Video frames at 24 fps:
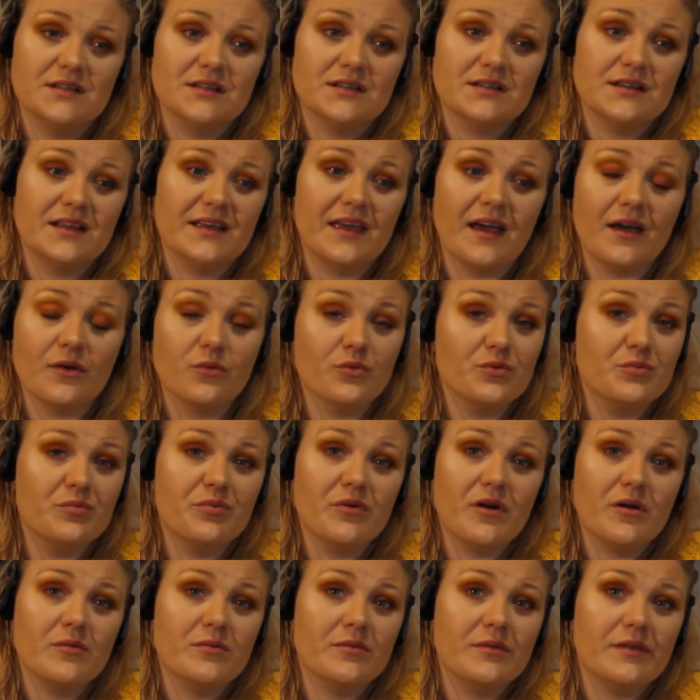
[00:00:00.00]
Like I would
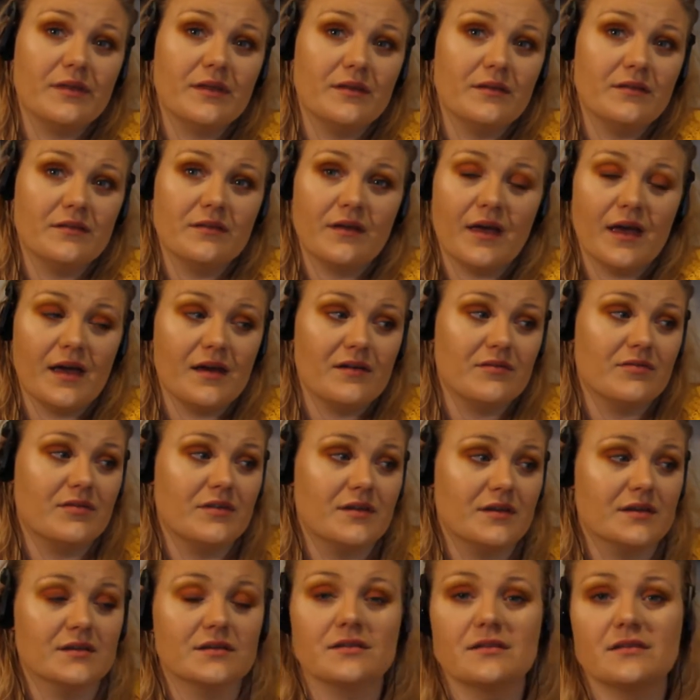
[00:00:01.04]
probably have
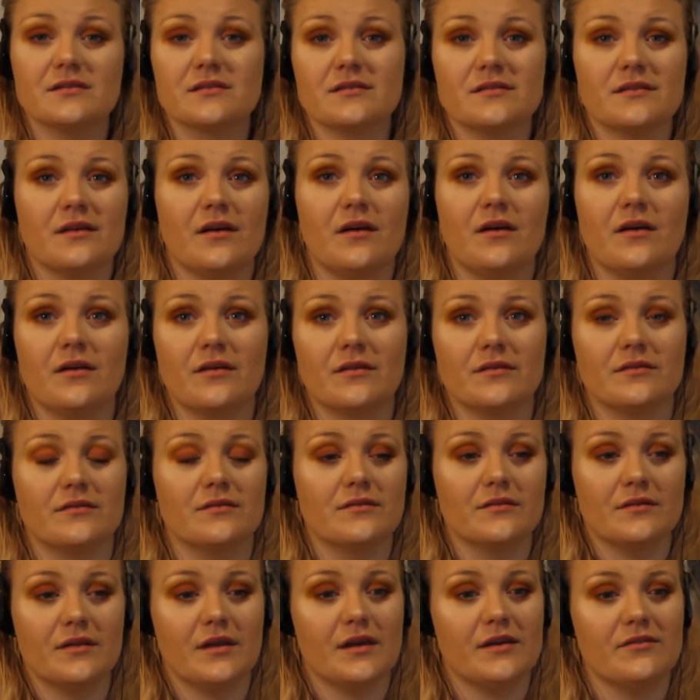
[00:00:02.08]
this
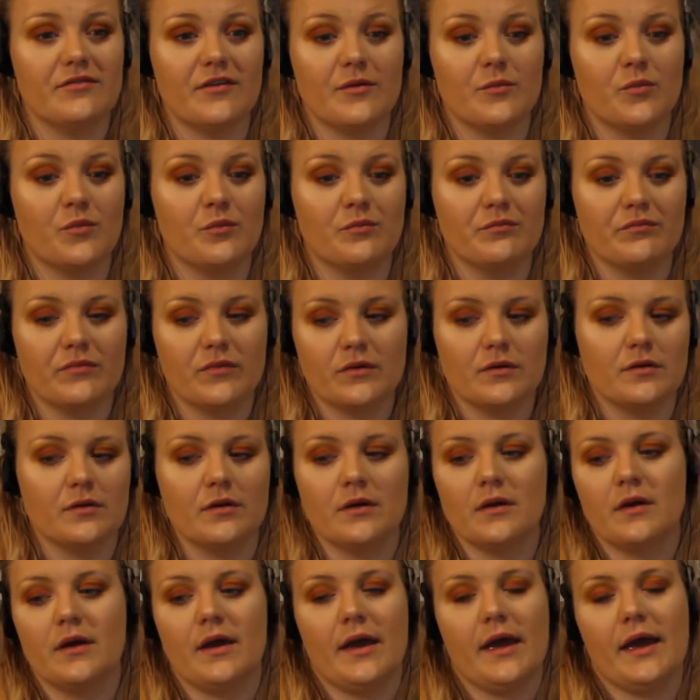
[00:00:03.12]
on if I'm
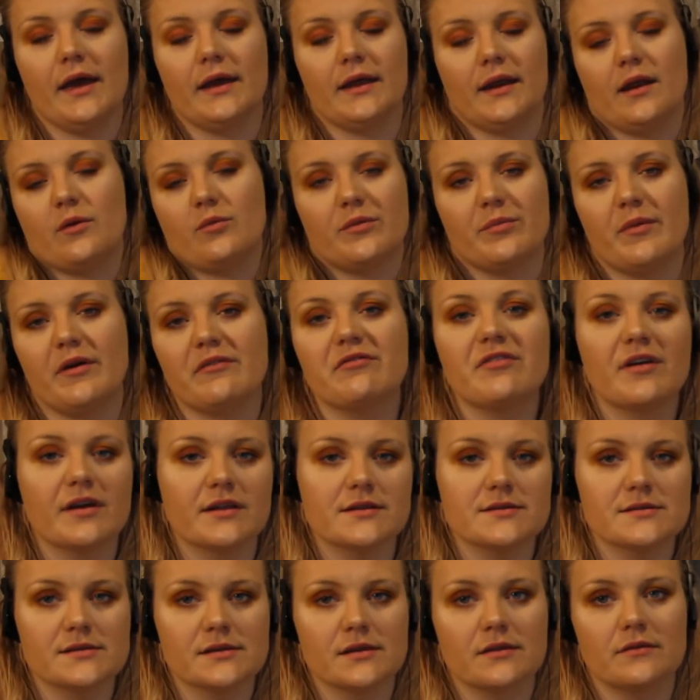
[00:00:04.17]
hanging out with my
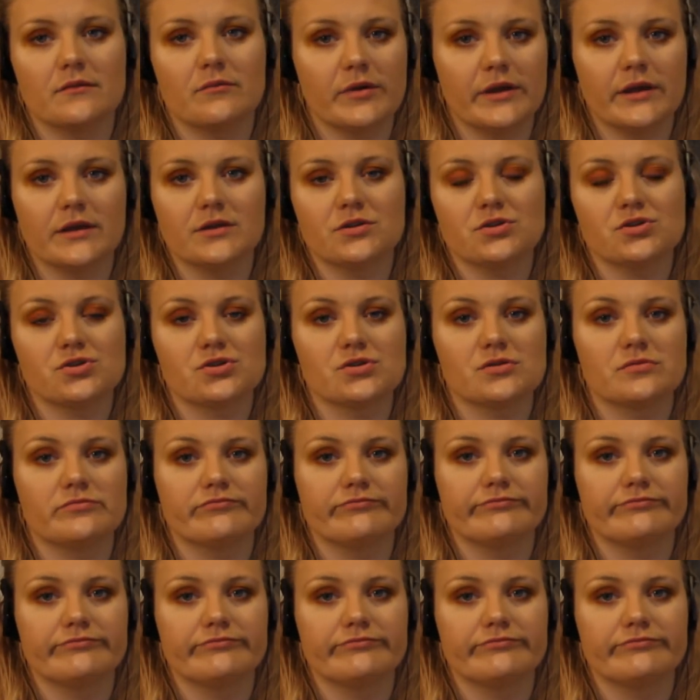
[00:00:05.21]
friends on the beach.